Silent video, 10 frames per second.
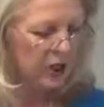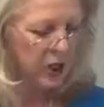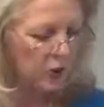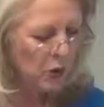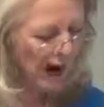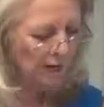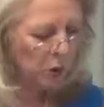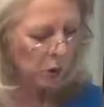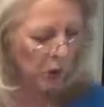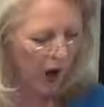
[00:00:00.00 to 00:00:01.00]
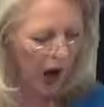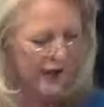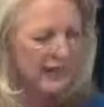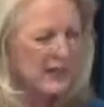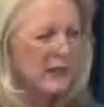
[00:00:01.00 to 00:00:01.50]
You have a
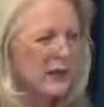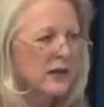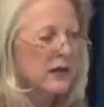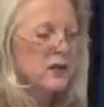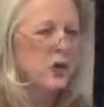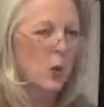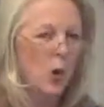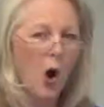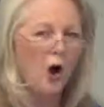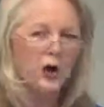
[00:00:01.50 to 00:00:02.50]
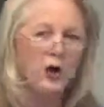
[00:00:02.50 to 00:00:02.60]
right to walk